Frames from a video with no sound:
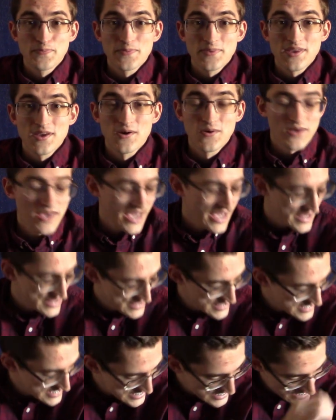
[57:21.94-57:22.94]
Okay,
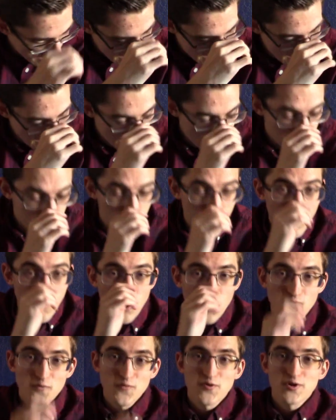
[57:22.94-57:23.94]
these were
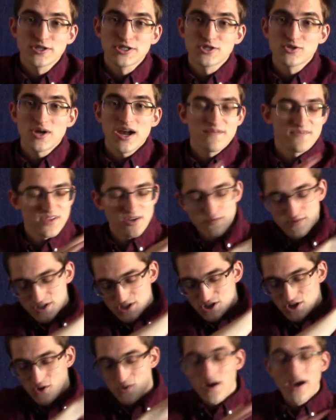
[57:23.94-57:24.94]
all first draft. There was
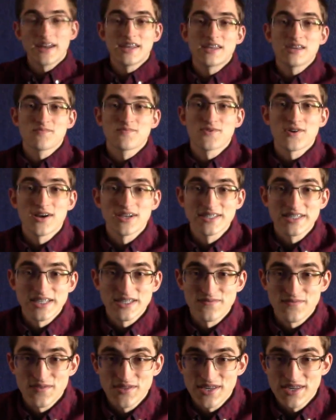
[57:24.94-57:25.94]
no editing
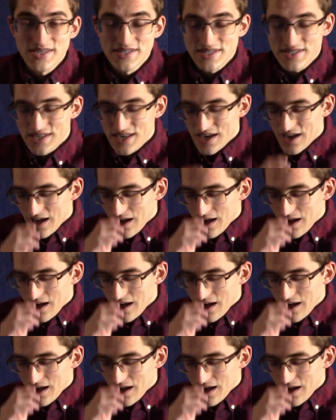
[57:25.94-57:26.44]
process for these.